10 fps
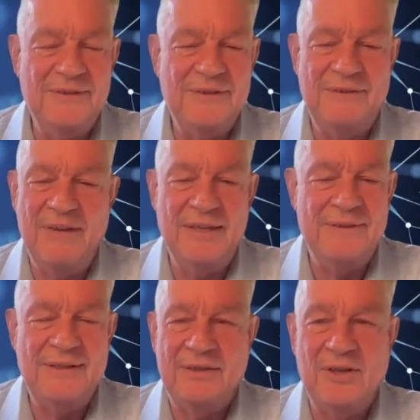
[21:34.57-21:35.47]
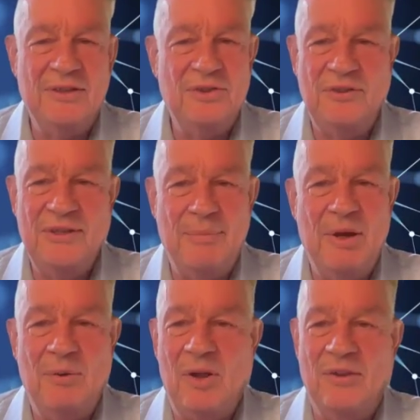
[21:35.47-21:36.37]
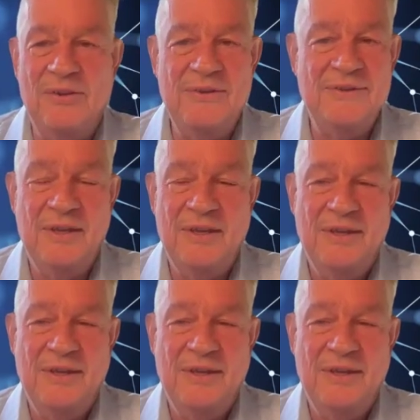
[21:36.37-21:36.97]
as advanced technologies come out, all these